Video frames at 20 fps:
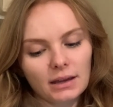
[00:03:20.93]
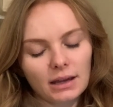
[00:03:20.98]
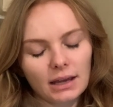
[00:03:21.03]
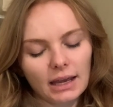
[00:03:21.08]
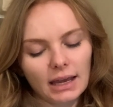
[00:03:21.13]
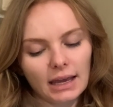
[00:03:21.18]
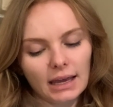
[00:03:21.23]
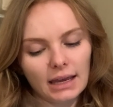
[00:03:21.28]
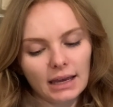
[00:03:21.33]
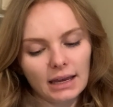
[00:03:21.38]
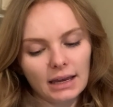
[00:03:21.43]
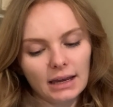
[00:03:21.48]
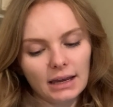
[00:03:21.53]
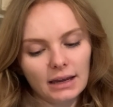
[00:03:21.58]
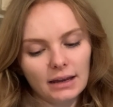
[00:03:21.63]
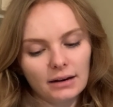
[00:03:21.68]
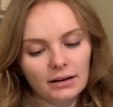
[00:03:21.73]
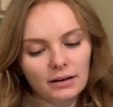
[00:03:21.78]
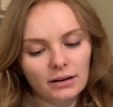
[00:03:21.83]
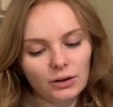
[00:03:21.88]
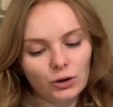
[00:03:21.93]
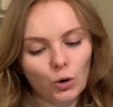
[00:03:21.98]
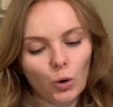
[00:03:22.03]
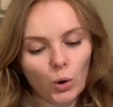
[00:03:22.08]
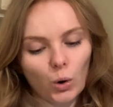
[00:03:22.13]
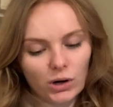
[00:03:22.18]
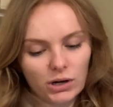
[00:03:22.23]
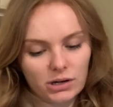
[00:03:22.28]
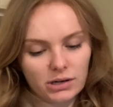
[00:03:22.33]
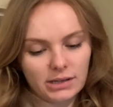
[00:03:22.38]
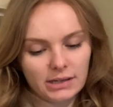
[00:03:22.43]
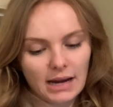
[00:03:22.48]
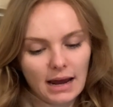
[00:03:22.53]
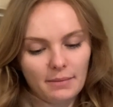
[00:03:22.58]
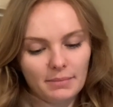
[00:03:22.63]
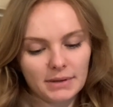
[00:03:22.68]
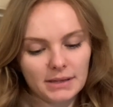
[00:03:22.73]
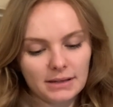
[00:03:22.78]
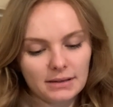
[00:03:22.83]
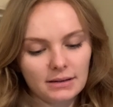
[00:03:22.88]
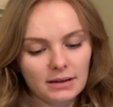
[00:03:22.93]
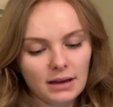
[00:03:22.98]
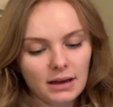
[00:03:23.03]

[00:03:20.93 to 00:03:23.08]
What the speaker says: in quarter steps.